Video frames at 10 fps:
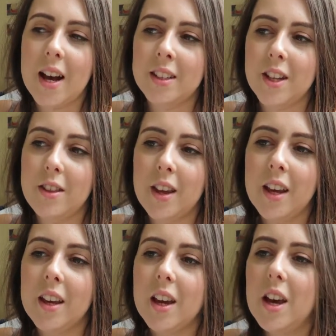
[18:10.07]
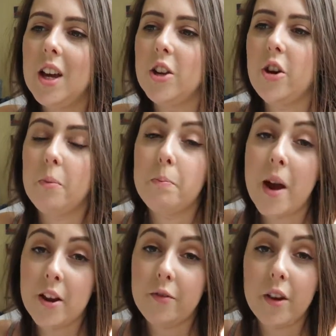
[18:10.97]
and I think you can
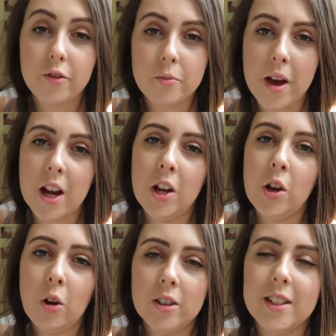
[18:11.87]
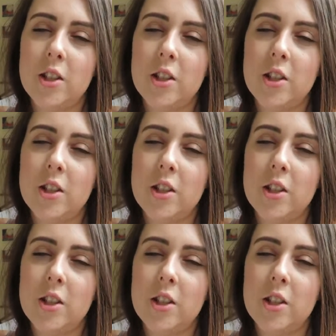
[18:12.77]
benefit from it a lot,